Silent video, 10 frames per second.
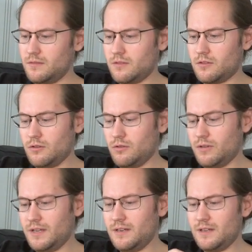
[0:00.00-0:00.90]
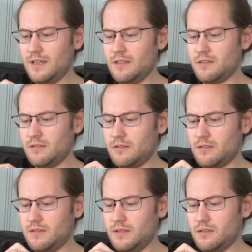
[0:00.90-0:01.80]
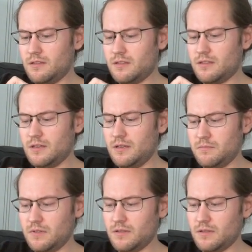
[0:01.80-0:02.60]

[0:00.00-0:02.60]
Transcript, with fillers: so in essence this uh,